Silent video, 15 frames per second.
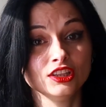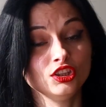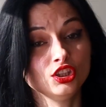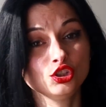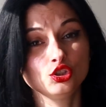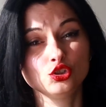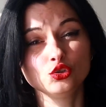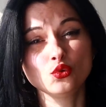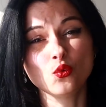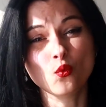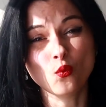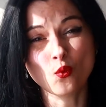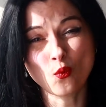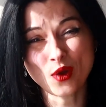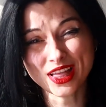did you
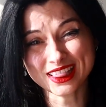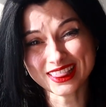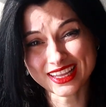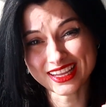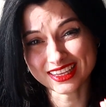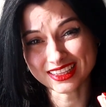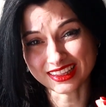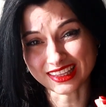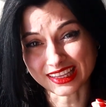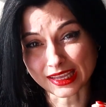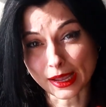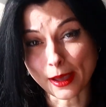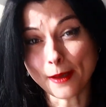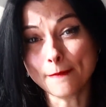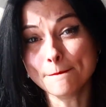
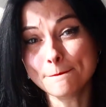willingly